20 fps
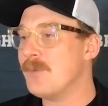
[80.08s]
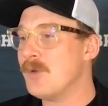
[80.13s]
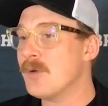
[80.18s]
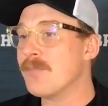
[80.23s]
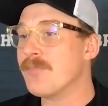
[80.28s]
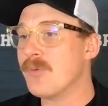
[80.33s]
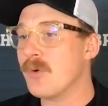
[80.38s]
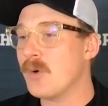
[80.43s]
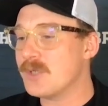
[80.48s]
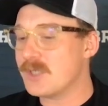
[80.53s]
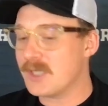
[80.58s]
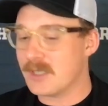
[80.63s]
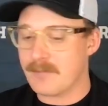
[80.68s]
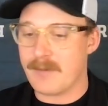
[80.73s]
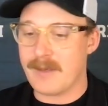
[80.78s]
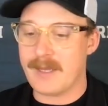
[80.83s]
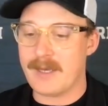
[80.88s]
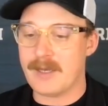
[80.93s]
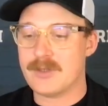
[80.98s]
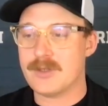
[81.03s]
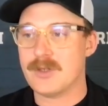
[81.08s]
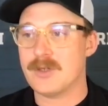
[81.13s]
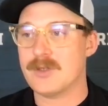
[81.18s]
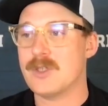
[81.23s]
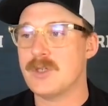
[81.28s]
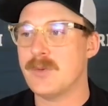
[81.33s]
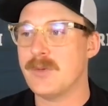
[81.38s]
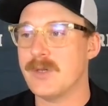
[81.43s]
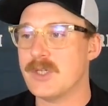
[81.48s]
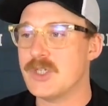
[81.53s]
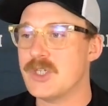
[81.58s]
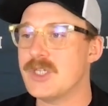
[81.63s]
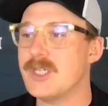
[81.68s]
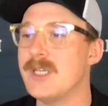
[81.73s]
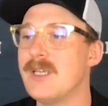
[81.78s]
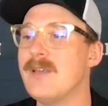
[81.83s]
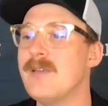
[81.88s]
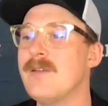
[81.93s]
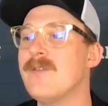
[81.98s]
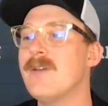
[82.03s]
project manager to
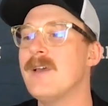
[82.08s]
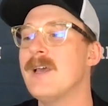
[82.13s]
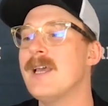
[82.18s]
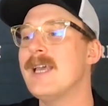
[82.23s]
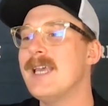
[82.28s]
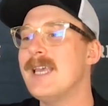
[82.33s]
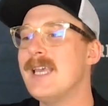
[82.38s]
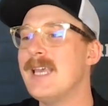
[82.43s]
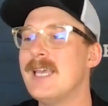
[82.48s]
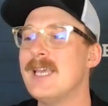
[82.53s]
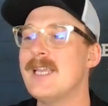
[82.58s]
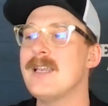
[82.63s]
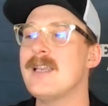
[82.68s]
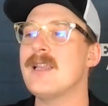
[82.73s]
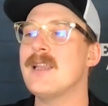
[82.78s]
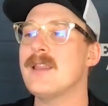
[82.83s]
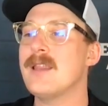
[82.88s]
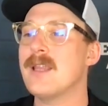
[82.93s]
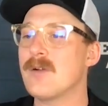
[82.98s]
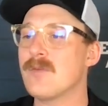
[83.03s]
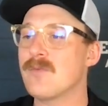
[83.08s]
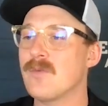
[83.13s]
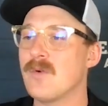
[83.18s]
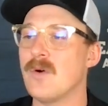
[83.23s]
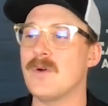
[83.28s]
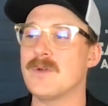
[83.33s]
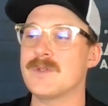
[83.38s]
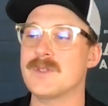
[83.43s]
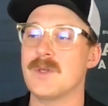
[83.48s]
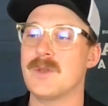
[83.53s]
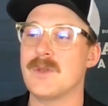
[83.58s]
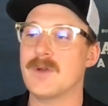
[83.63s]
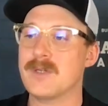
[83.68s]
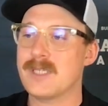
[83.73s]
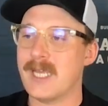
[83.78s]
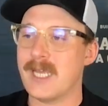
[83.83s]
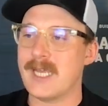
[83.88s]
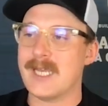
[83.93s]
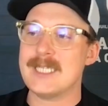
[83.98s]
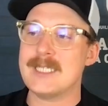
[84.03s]
achieve in their role. So they're
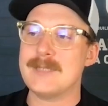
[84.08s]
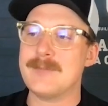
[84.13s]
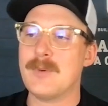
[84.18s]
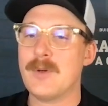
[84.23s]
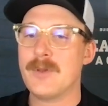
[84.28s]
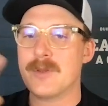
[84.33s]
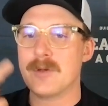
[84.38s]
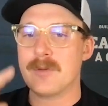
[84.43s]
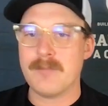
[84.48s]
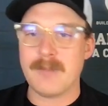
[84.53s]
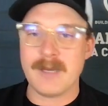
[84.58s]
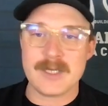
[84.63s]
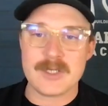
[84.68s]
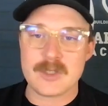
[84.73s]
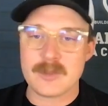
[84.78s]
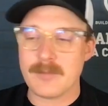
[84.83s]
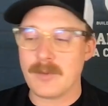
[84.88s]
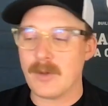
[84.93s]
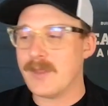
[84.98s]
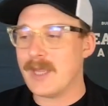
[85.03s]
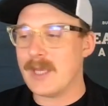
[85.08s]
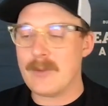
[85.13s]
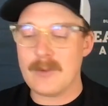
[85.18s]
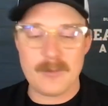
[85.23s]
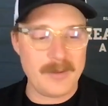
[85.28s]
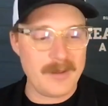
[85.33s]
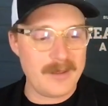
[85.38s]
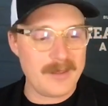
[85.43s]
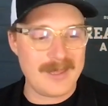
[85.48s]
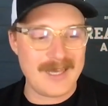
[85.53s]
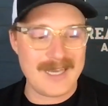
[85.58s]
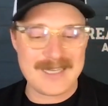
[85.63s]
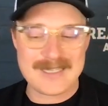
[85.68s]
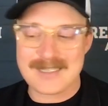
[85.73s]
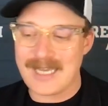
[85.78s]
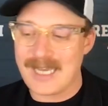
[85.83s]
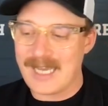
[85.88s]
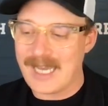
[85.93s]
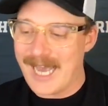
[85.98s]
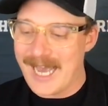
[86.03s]
tangible, they're measurable. They would be things
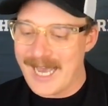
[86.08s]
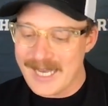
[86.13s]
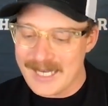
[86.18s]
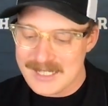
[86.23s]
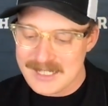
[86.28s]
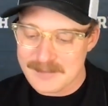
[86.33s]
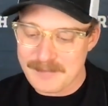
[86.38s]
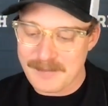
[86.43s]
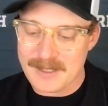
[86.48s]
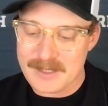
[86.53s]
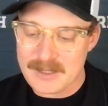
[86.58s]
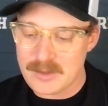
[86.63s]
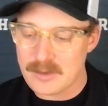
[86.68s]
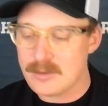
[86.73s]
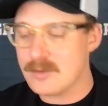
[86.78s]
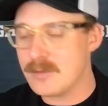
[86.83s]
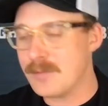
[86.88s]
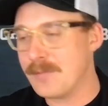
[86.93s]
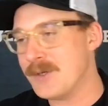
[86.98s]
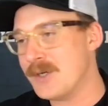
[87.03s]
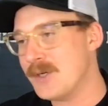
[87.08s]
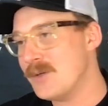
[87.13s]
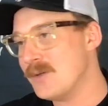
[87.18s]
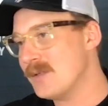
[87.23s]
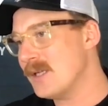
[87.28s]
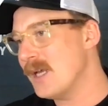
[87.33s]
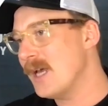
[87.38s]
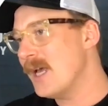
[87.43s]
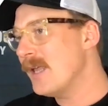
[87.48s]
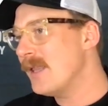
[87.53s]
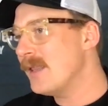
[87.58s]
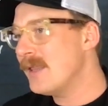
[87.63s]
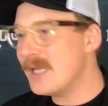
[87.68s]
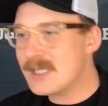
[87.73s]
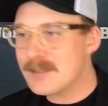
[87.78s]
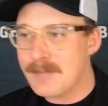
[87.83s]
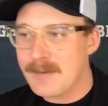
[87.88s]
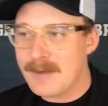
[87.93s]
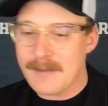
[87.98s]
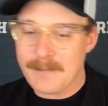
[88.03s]
like, I expect you to produce
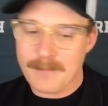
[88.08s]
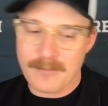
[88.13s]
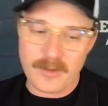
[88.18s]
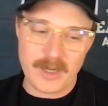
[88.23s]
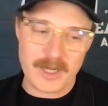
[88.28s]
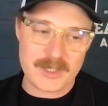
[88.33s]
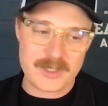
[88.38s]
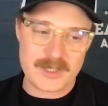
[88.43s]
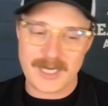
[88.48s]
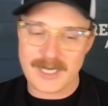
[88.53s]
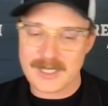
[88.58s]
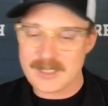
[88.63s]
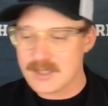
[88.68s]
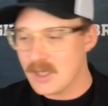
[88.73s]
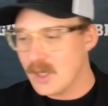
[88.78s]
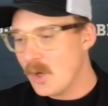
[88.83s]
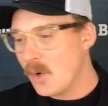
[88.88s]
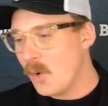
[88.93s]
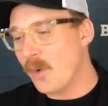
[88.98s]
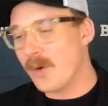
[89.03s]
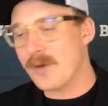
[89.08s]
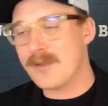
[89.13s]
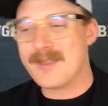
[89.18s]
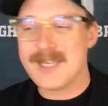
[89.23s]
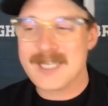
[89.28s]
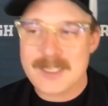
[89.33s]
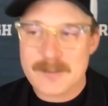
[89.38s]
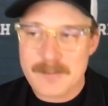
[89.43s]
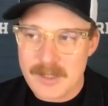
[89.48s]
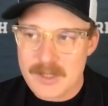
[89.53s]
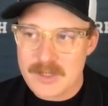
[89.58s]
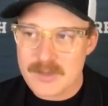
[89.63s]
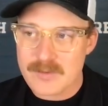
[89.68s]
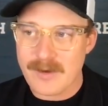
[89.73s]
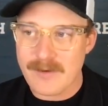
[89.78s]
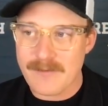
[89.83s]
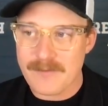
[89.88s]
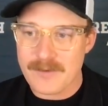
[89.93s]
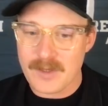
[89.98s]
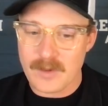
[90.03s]
this many projects or this much
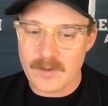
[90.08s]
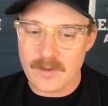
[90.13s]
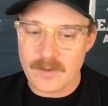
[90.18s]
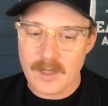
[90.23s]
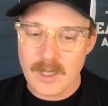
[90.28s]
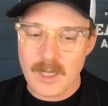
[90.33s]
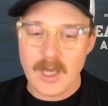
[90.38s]
revenue.